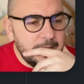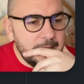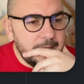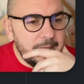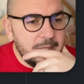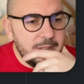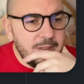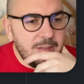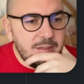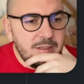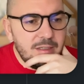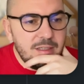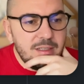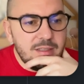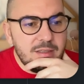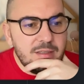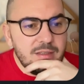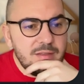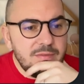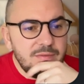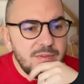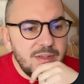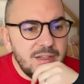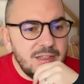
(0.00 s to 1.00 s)

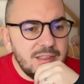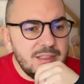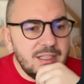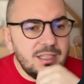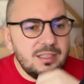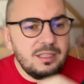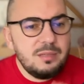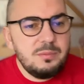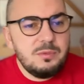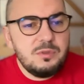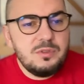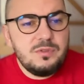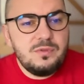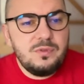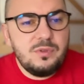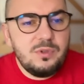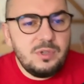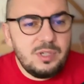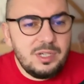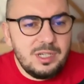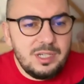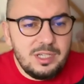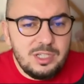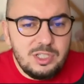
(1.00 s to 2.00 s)
Return valid attributes
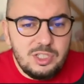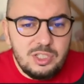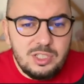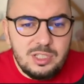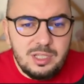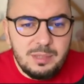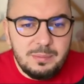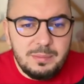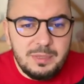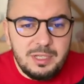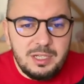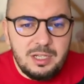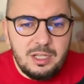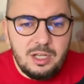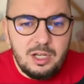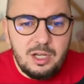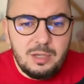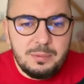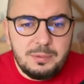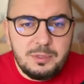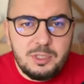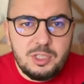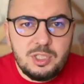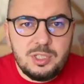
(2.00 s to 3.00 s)
for HTML
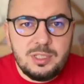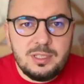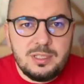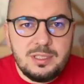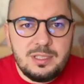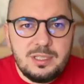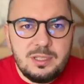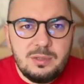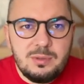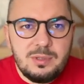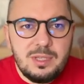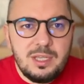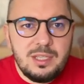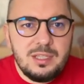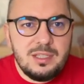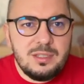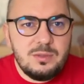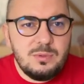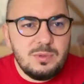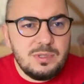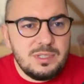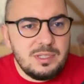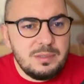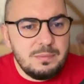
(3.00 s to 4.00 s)
options. Okay,
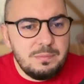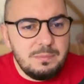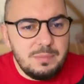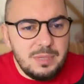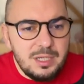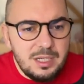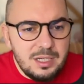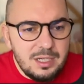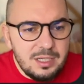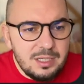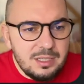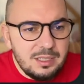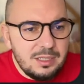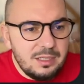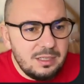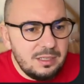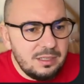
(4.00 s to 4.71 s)
this was a bug.